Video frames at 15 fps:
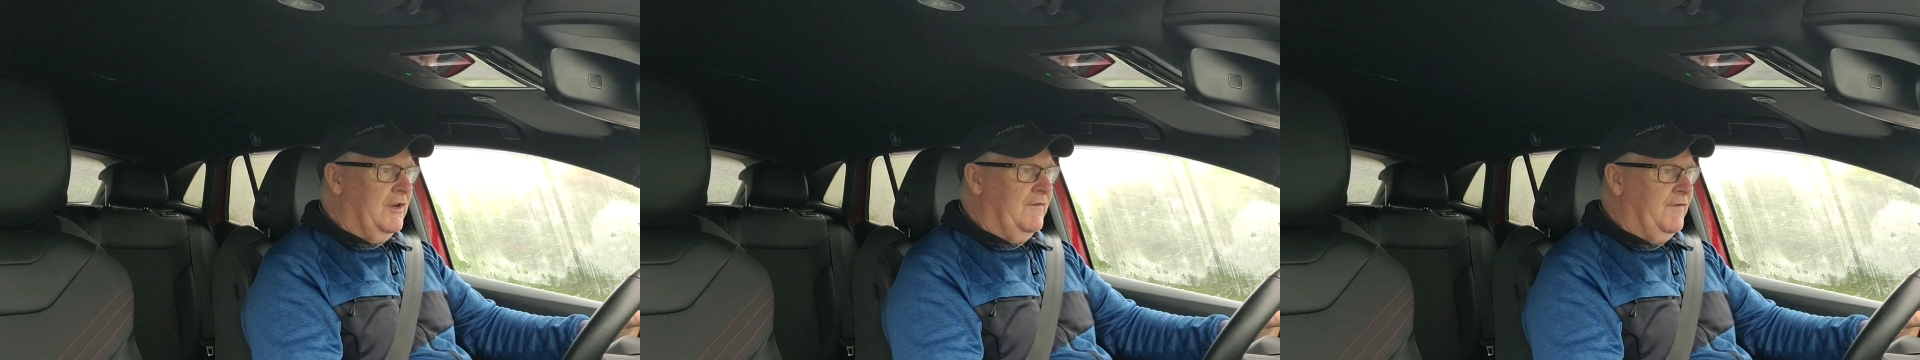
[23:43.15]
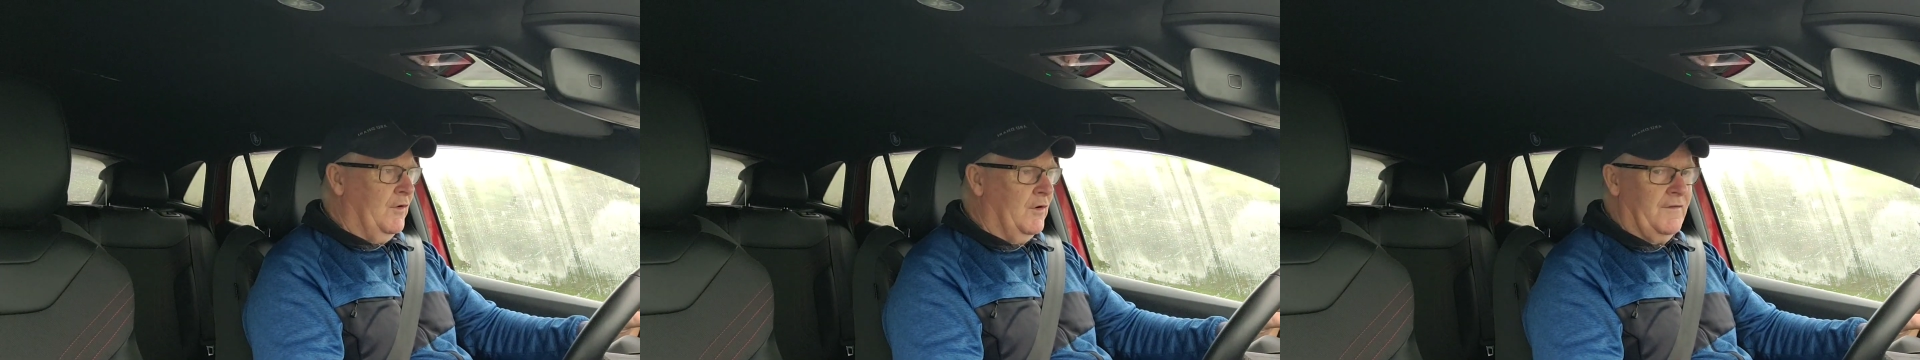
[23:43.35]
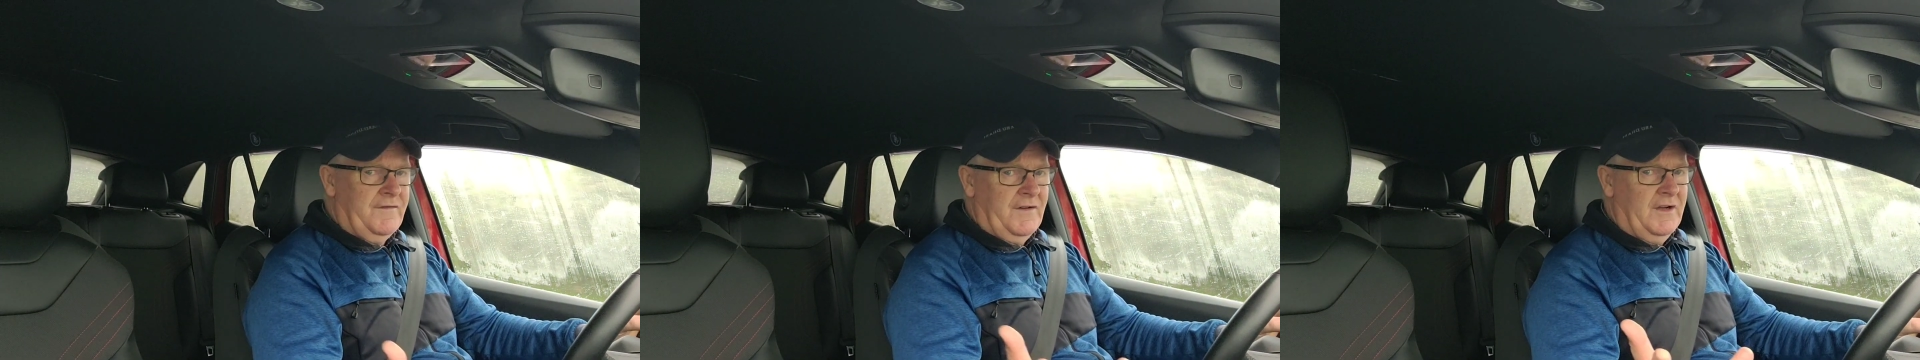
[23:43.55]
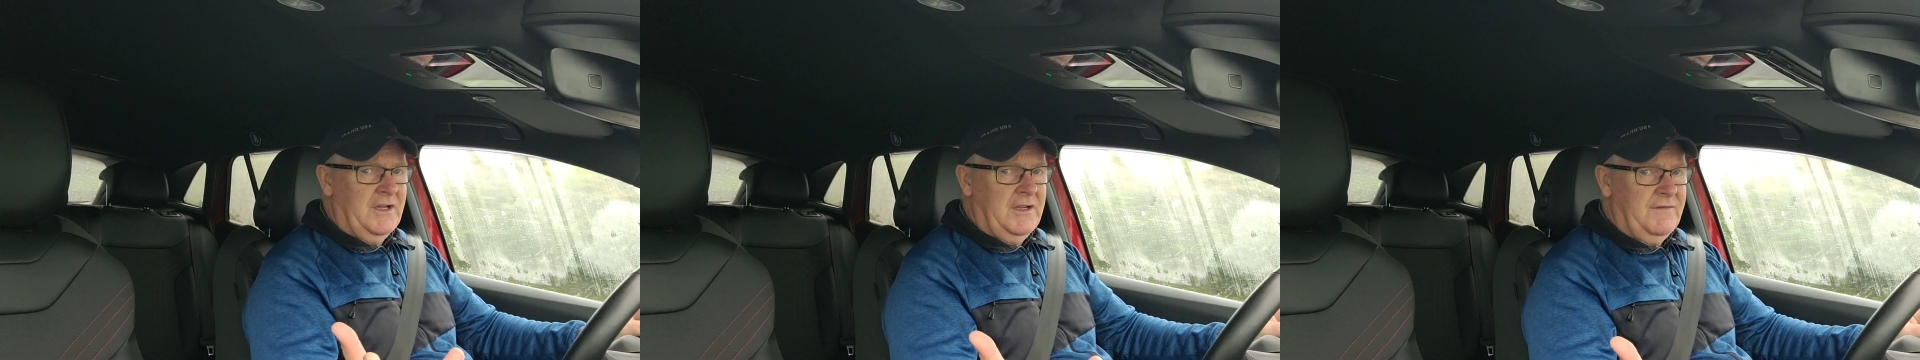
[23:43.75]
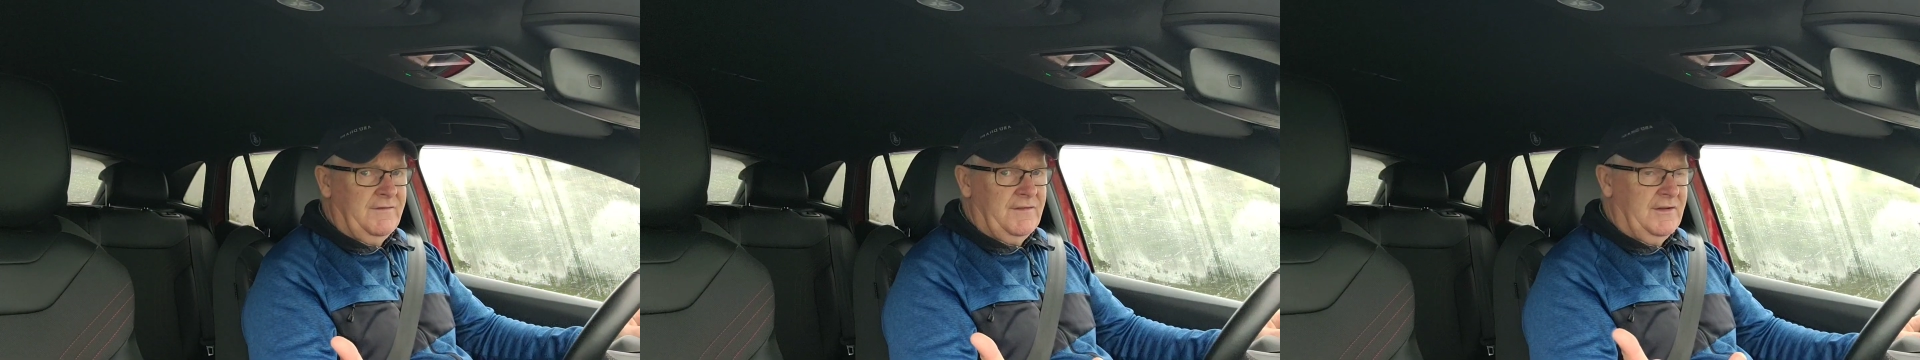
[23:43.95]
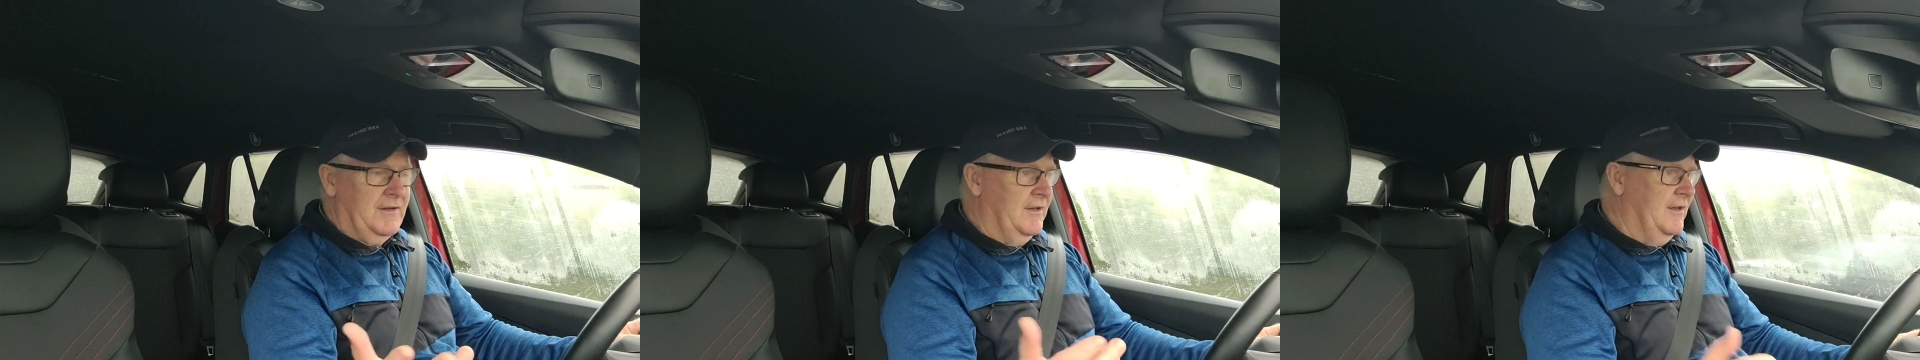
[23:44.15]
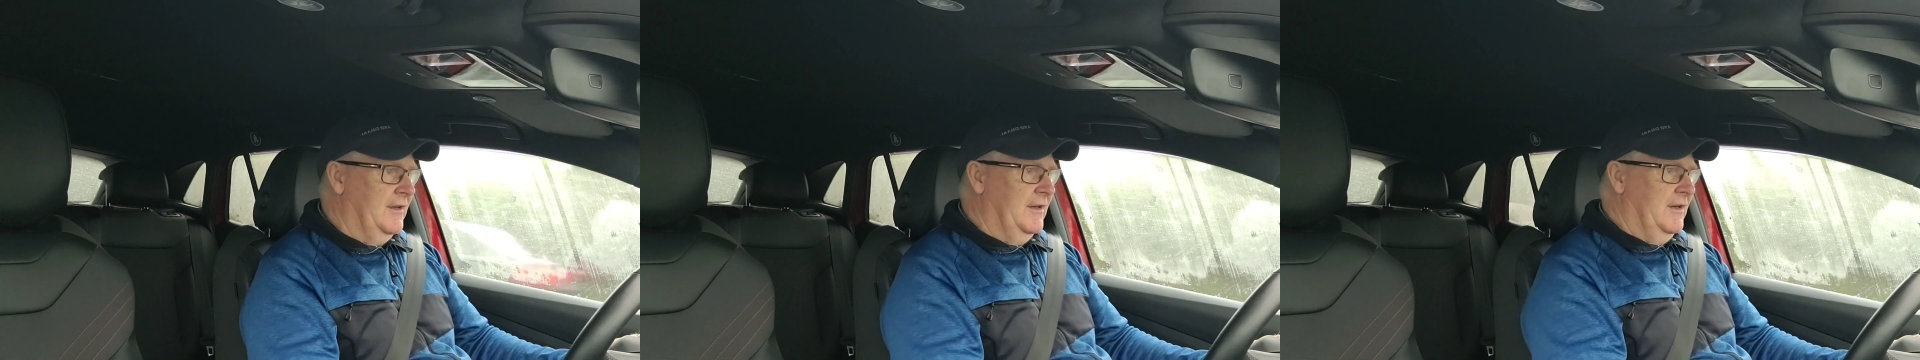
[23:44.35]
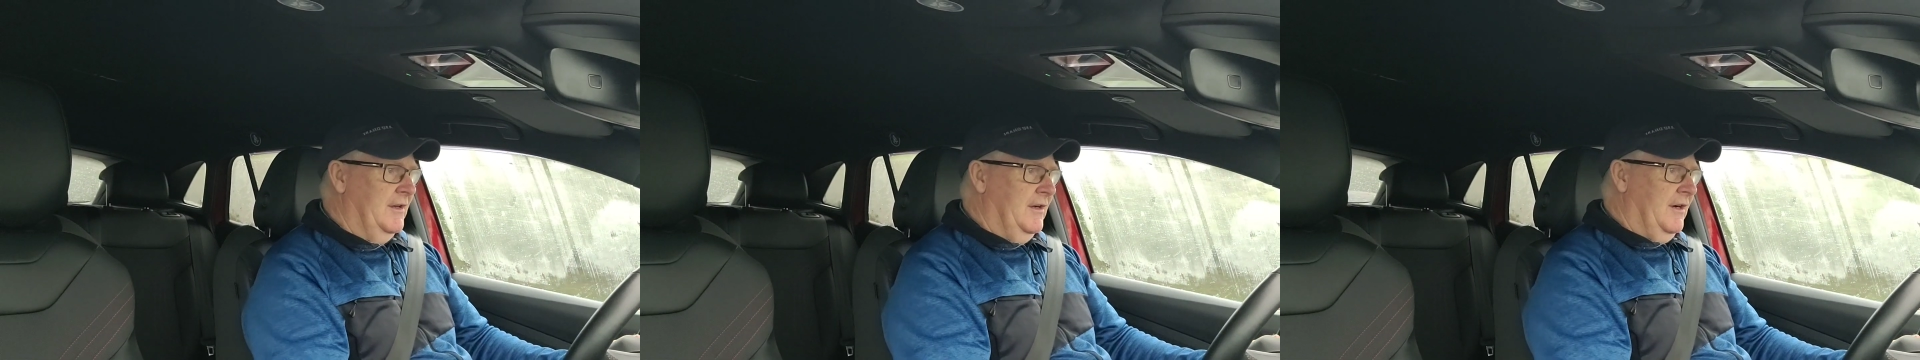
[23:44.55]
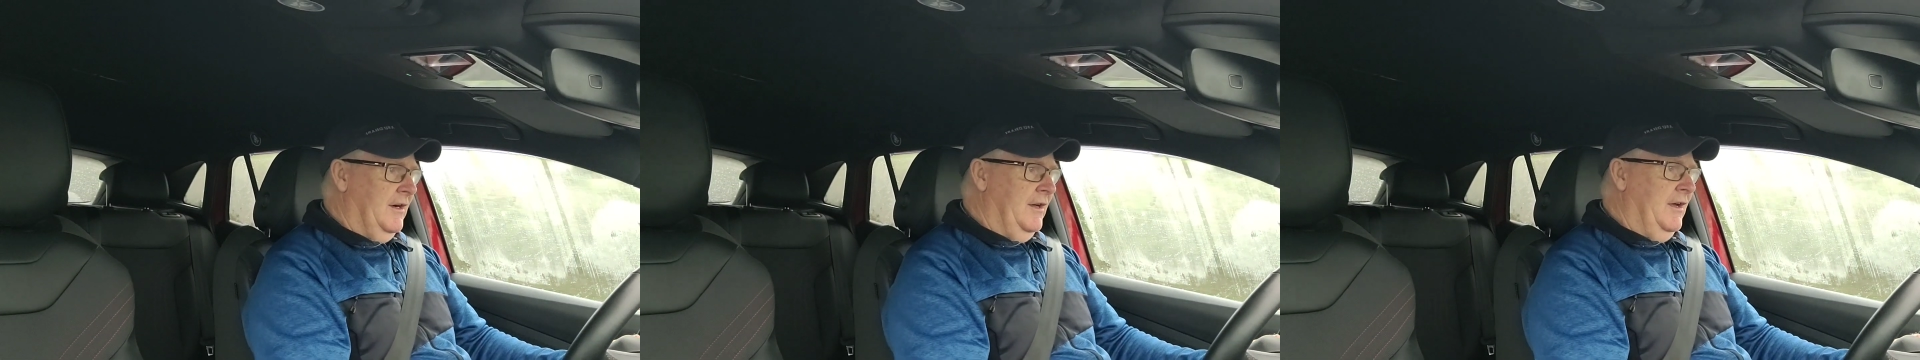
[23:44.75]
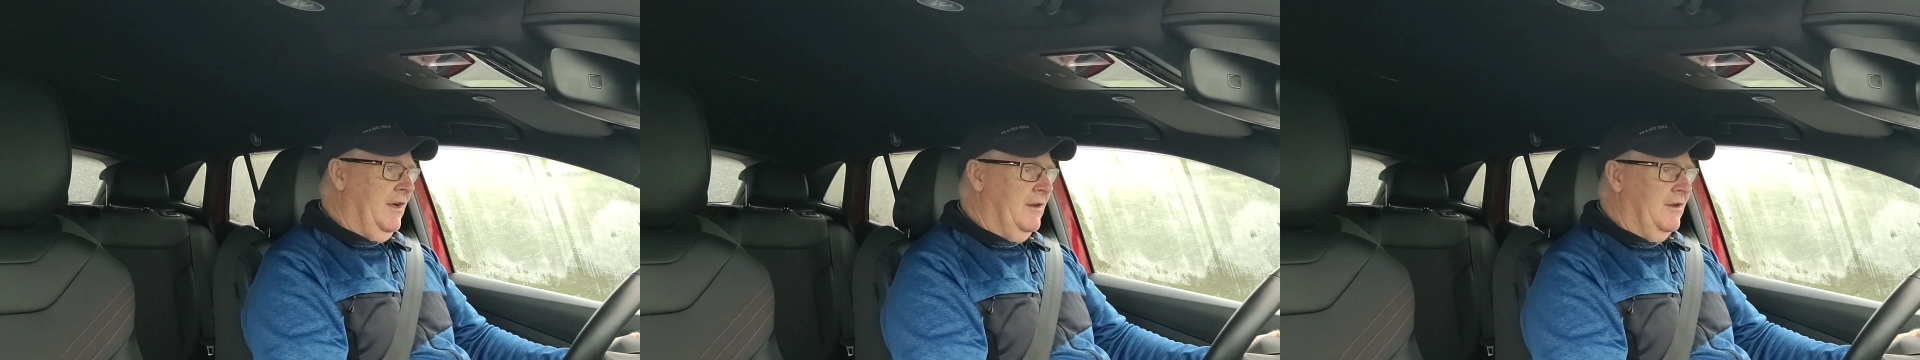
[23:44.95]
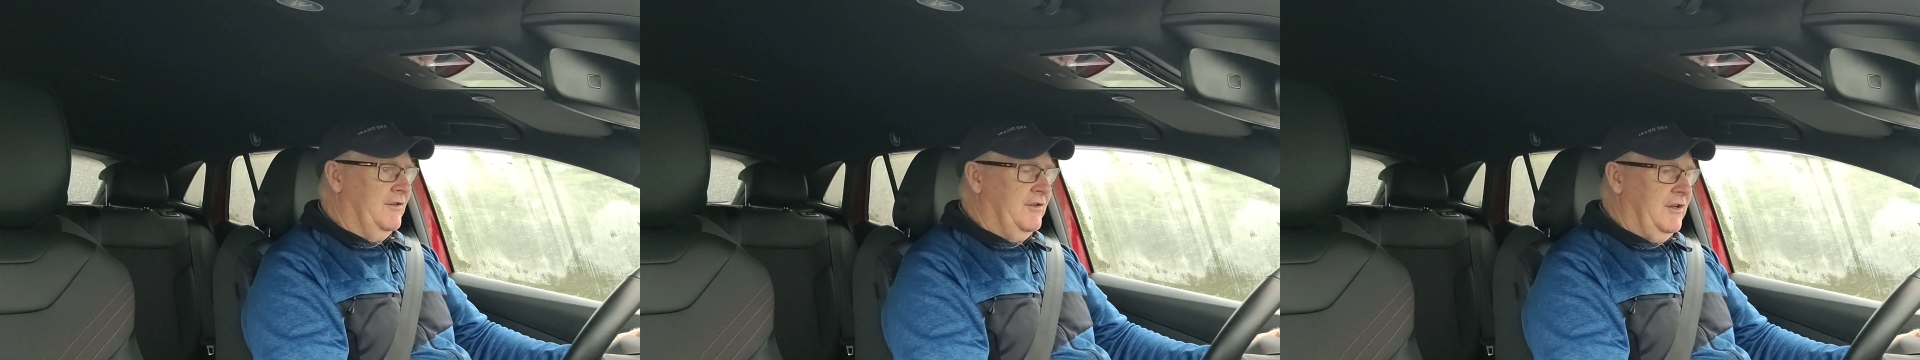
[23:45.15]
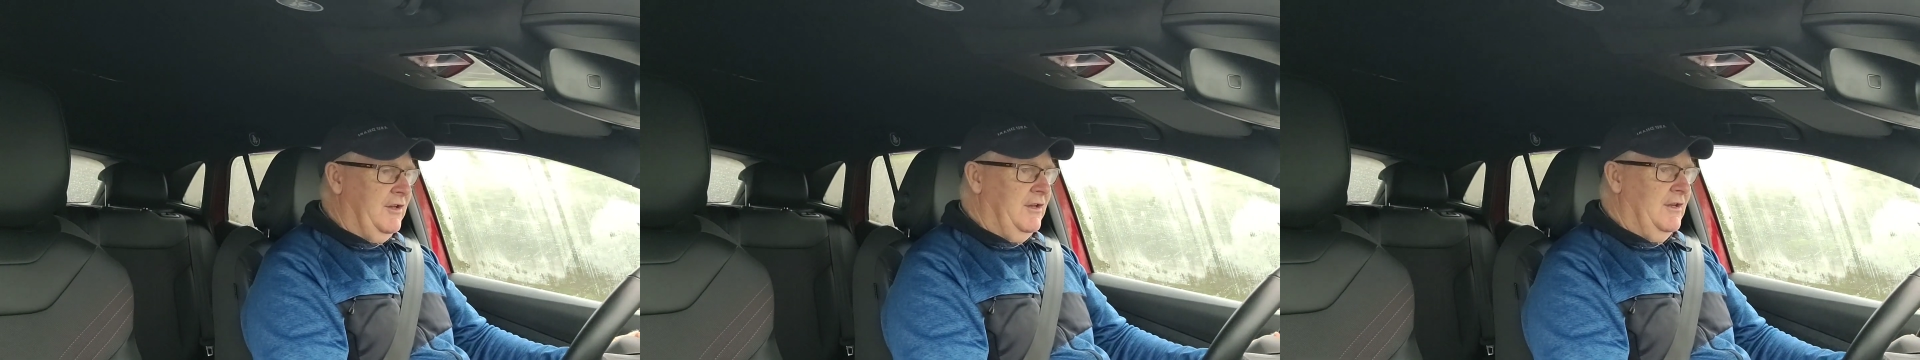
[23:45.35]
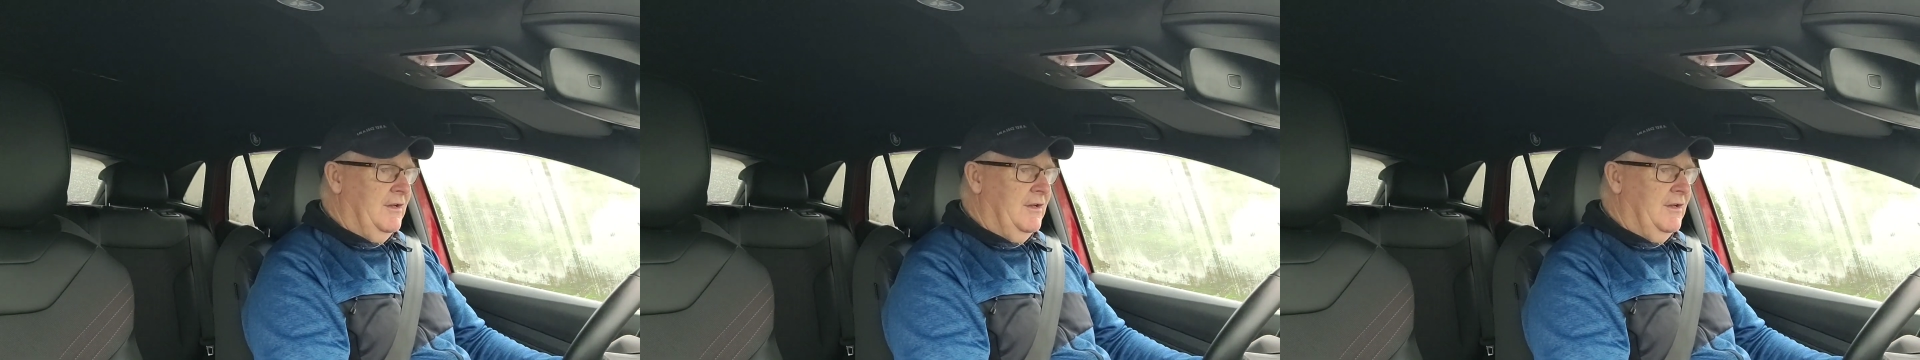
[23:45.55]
4, 5 Ionity